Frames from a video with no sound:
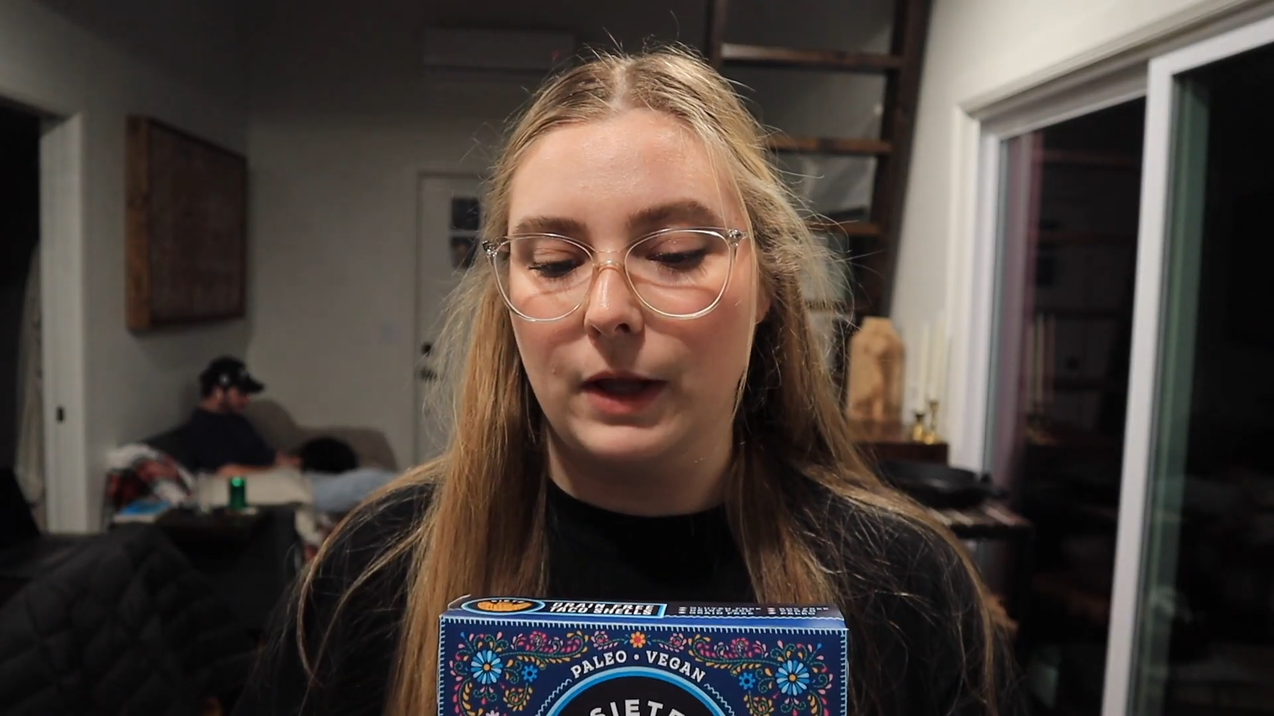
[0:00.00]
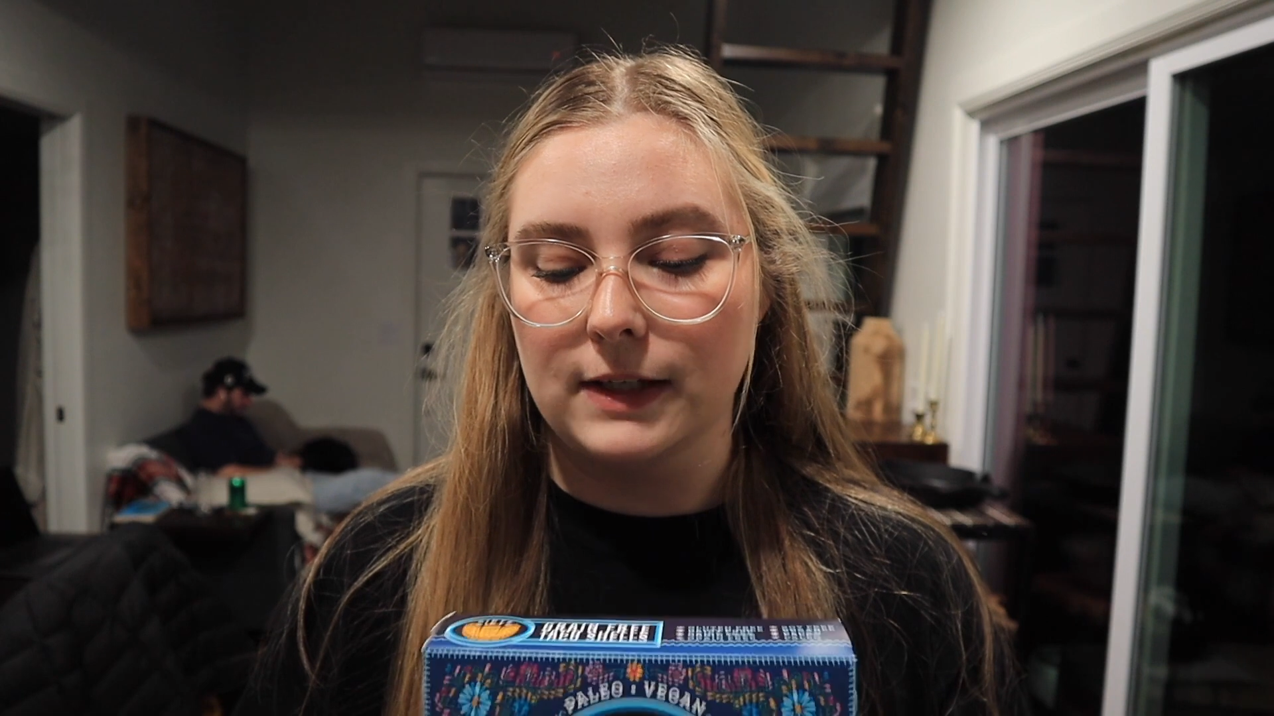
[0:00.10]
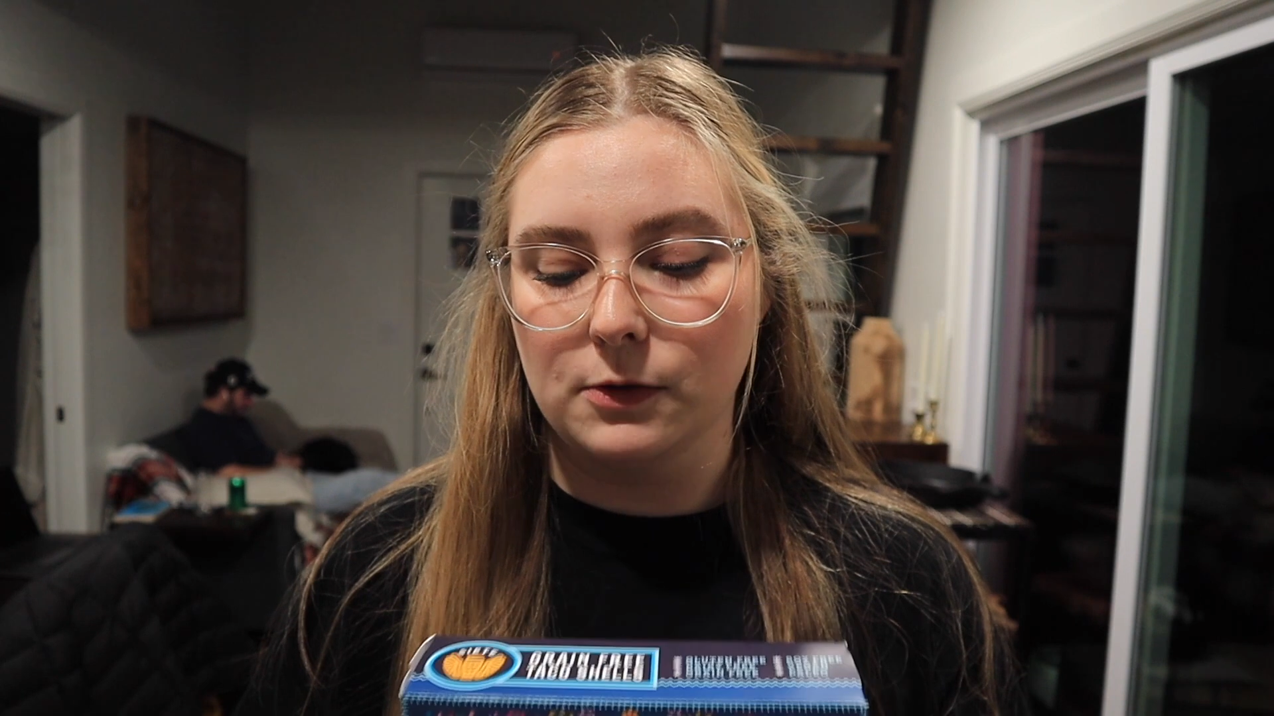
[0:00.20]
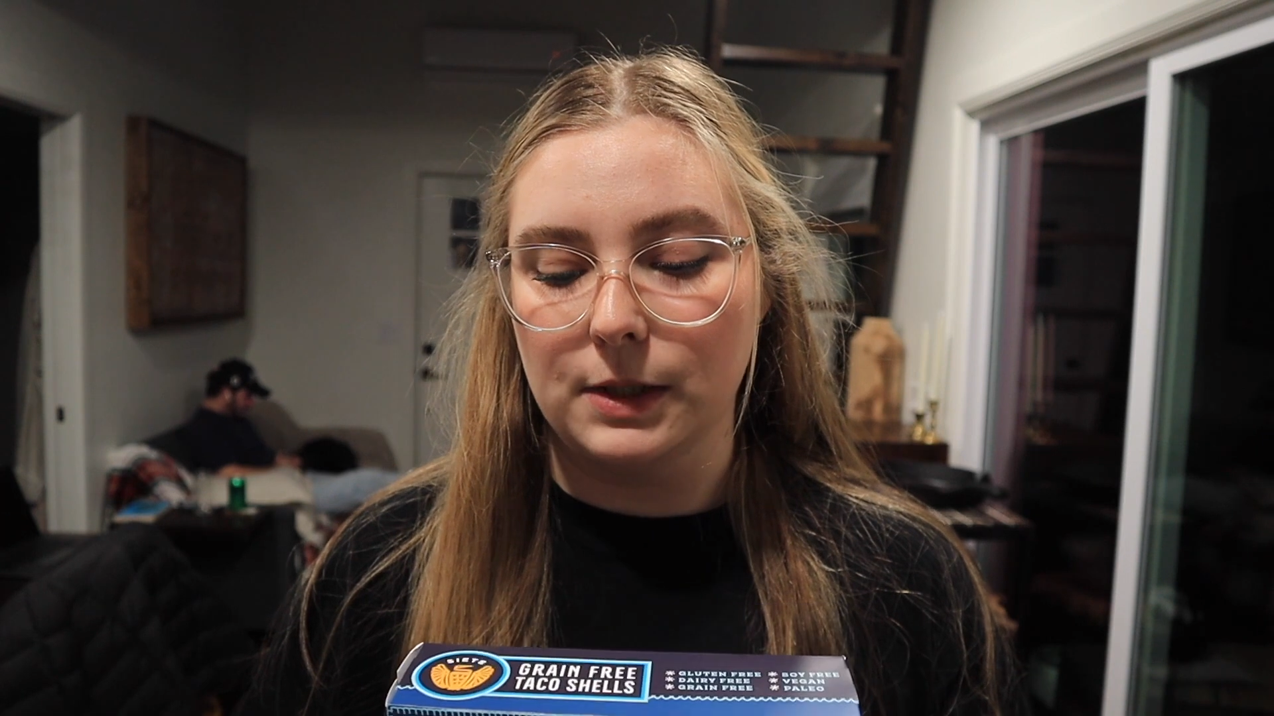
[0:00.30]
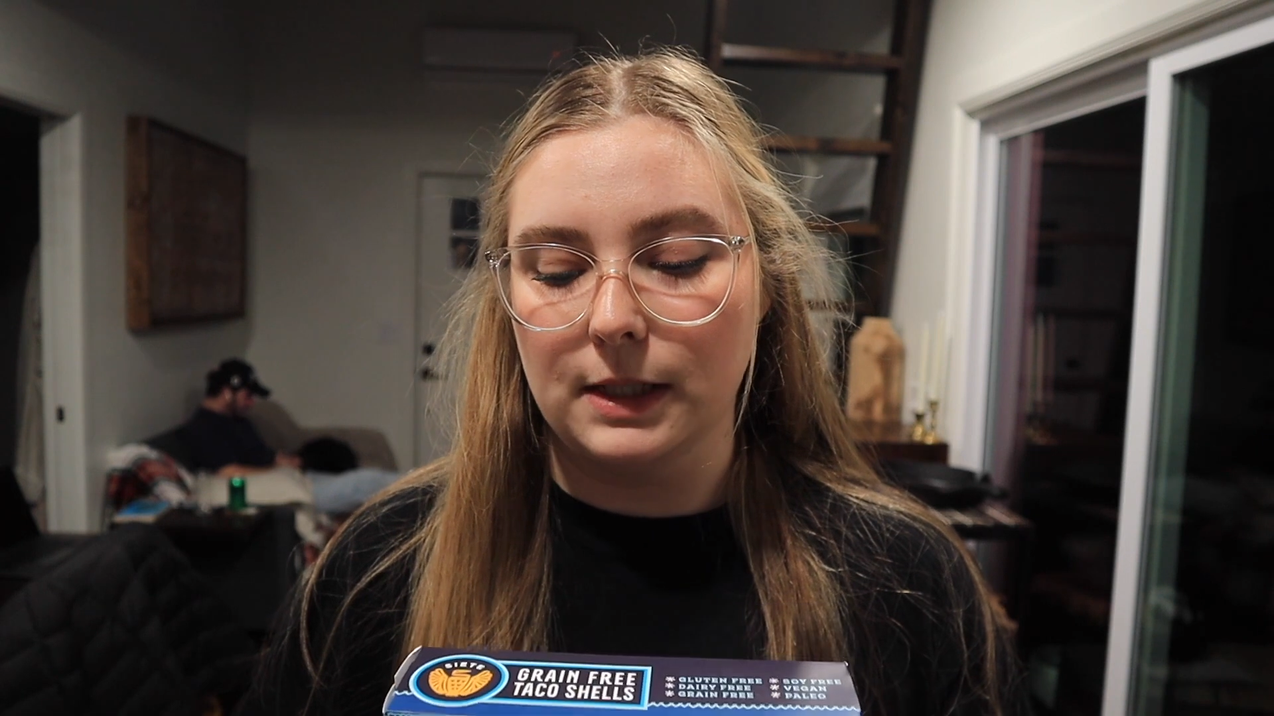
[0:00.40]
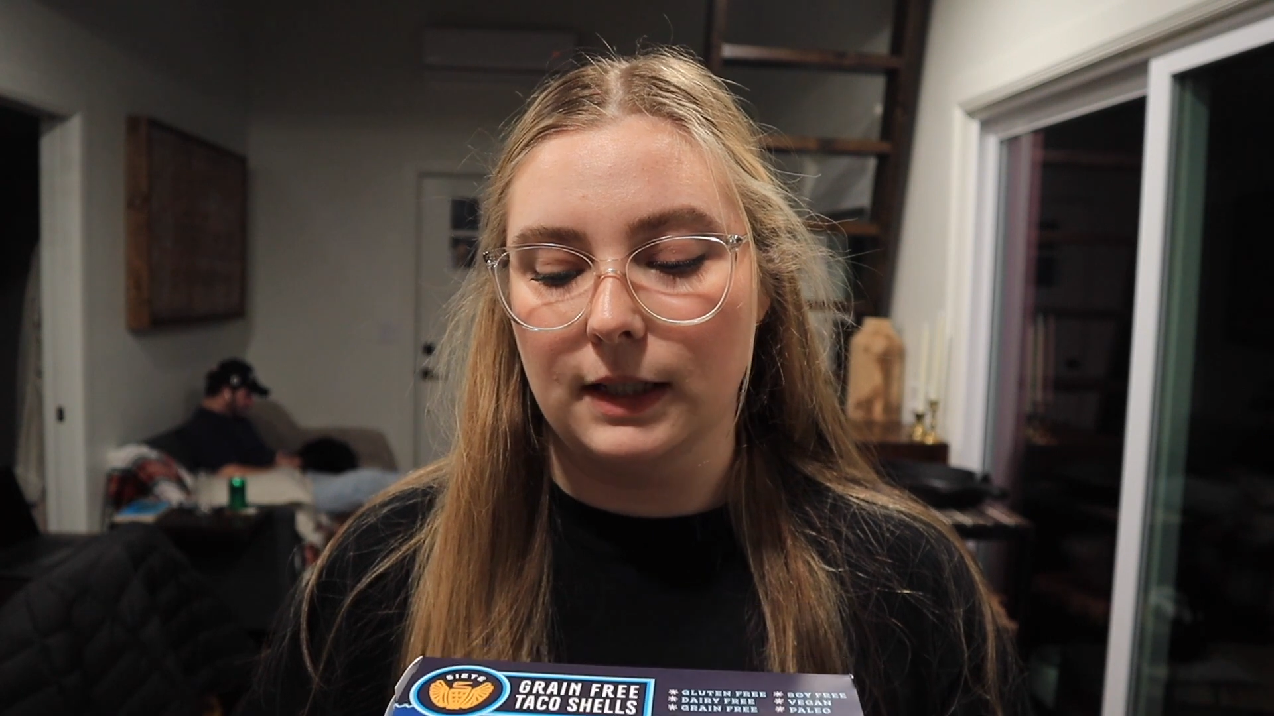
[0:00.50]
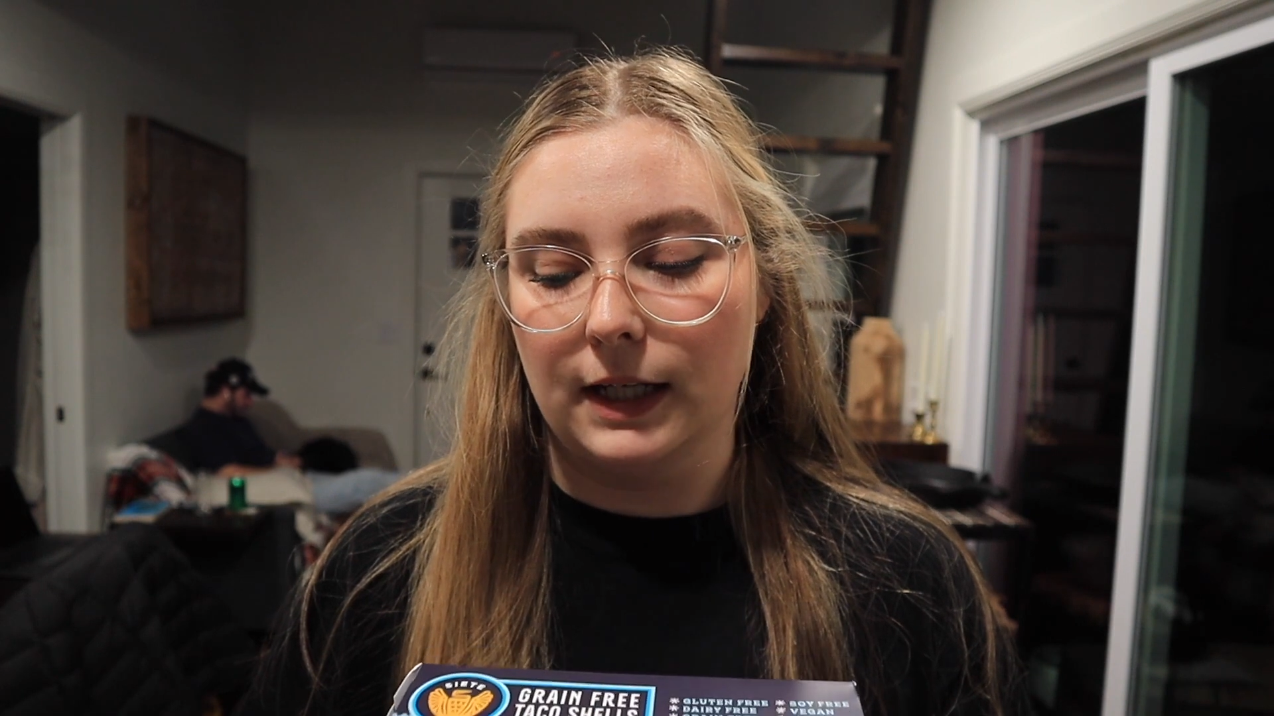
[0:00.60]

last week